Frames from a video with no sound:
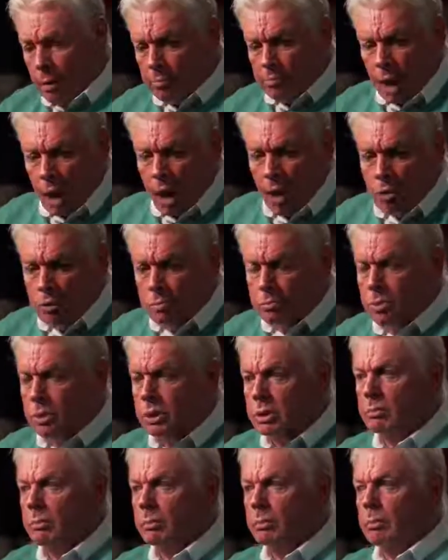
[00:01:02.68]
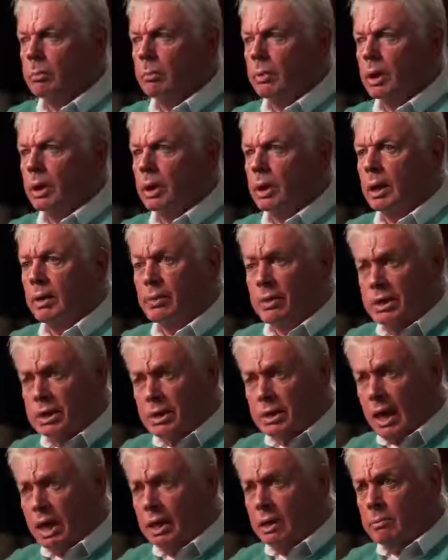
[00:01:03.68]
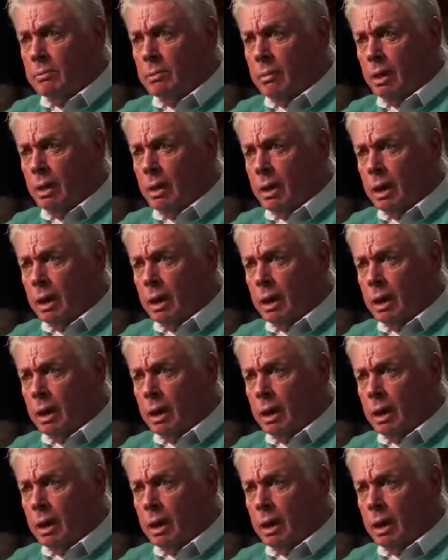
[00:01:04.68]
homes in the same